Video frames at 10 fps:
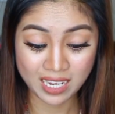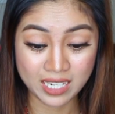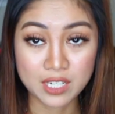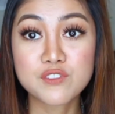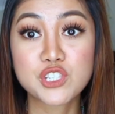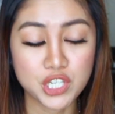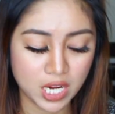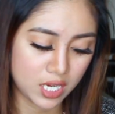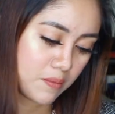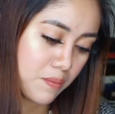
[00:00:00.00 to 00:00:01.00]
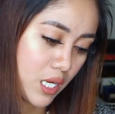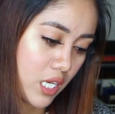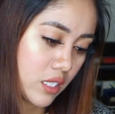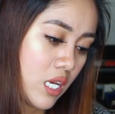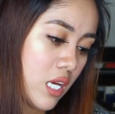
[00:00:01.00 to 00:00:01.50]
kind of shade.
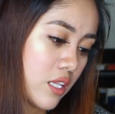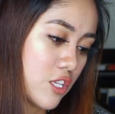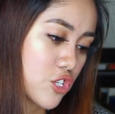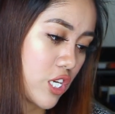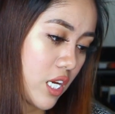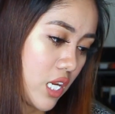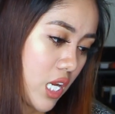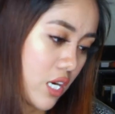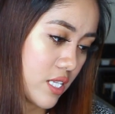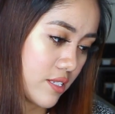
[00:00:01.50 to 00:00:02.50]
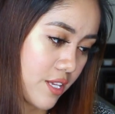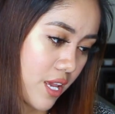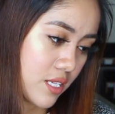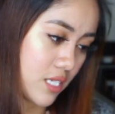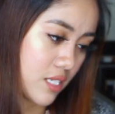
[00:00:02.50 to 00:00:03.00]
But the shade here, it
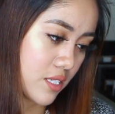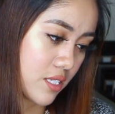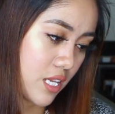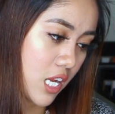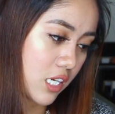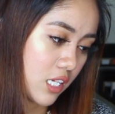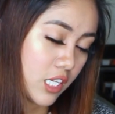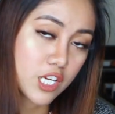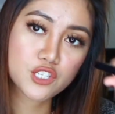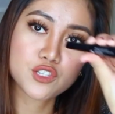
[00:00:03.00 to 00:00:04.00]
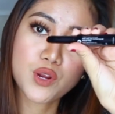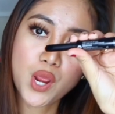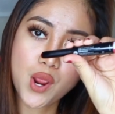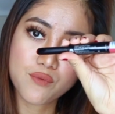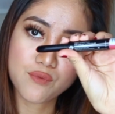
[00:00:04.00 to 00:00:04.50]
says it's English
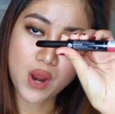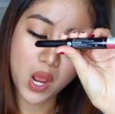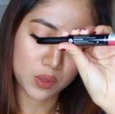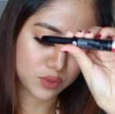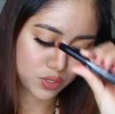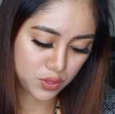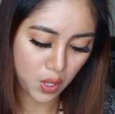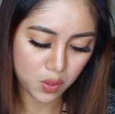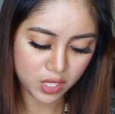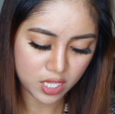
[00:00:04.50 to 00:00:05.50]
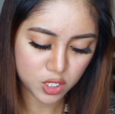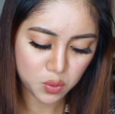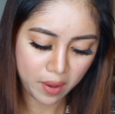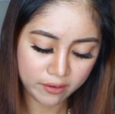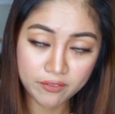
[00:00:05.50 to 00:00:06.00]
Rose, so that's
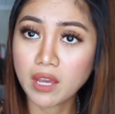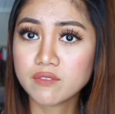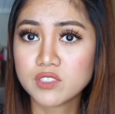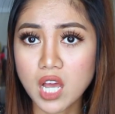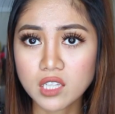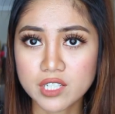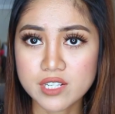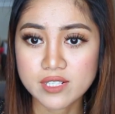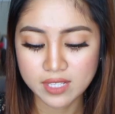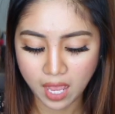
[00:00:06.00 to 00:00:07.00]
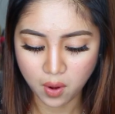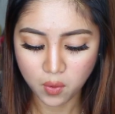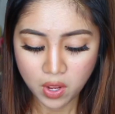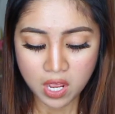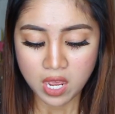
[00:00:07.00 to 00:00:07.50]
$25.
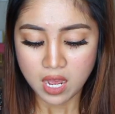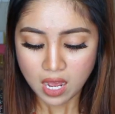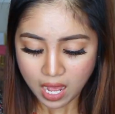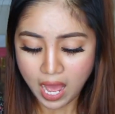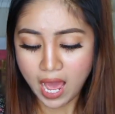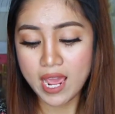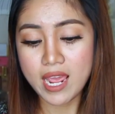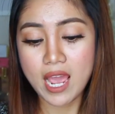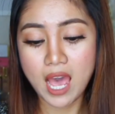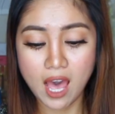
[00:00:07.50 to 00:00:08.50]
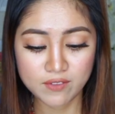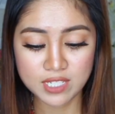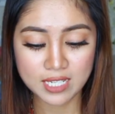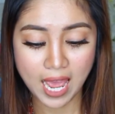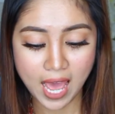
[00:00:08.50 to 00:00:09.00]
Now I
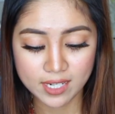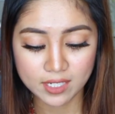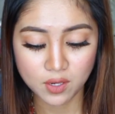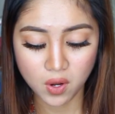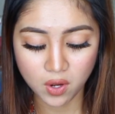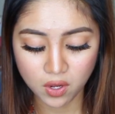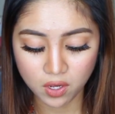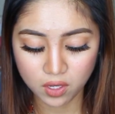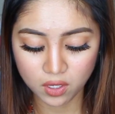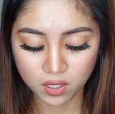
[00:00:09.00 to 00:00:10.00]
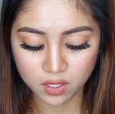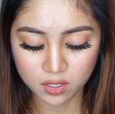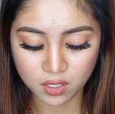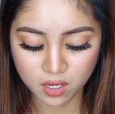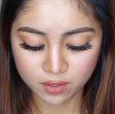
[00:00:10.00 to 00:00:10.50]
haven't added
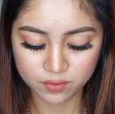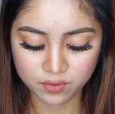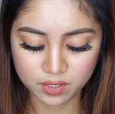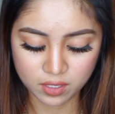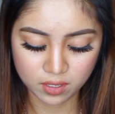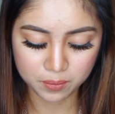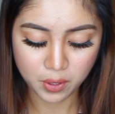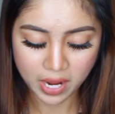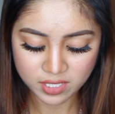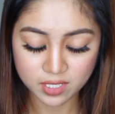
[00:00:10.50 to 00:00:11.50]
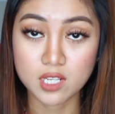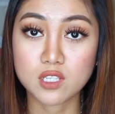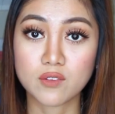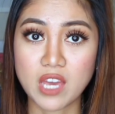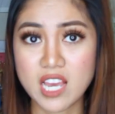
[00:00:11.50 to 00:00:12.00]
all of the
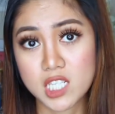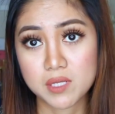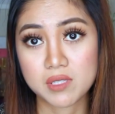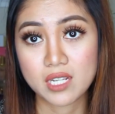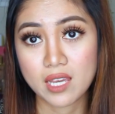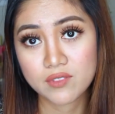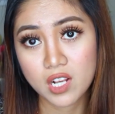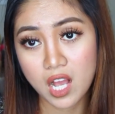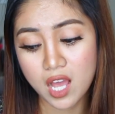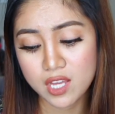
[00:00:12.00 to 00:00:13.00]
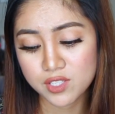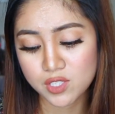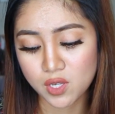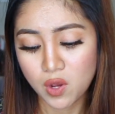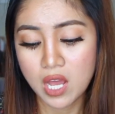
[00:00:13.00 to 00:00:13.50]
prices of the items that I've got,
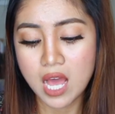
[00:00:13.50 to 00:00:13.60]
so